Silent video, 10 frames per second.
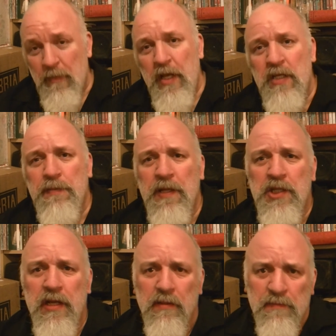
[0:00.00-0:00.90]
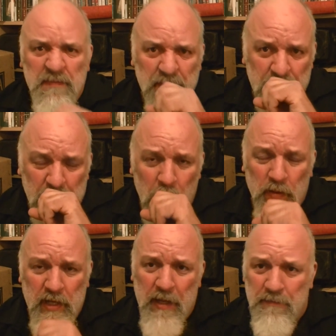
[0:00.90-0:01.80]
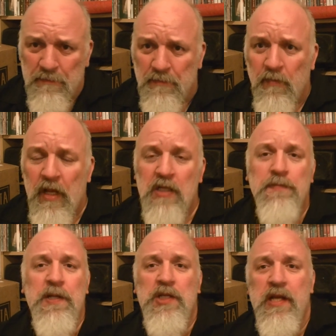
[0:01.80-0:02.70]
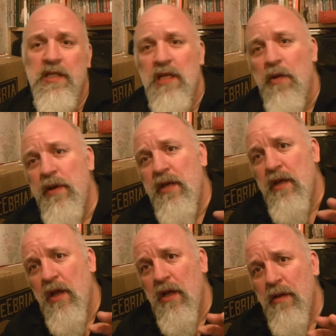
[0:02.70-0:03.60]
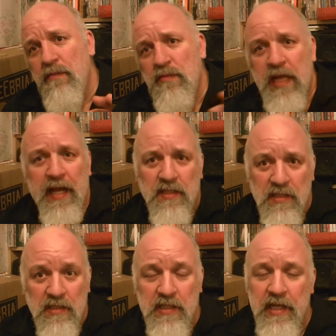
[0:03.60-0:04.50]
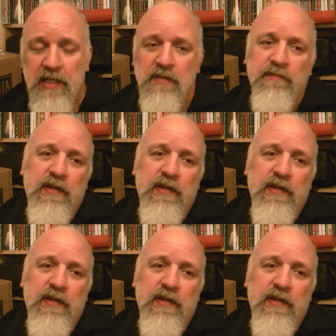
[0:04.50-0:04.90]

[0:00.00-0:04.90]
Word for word: especially, oh dear, especially so in um, towns and cities and